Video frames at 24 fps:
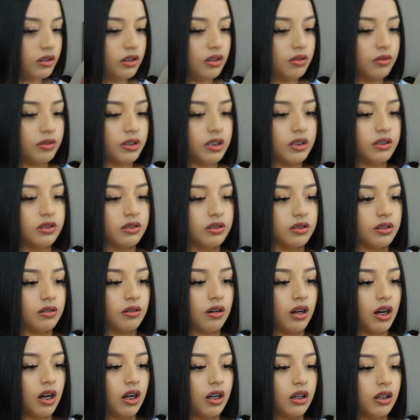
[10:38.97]
low-key still
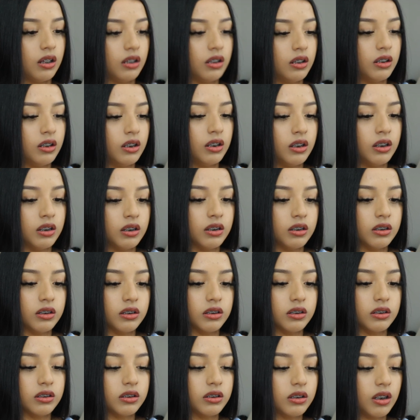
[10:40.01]
hot.
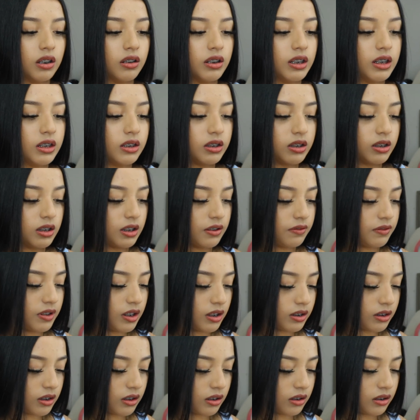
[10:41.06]
So let's leave
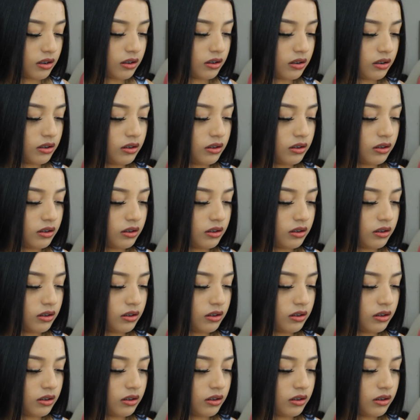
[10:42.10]
that there.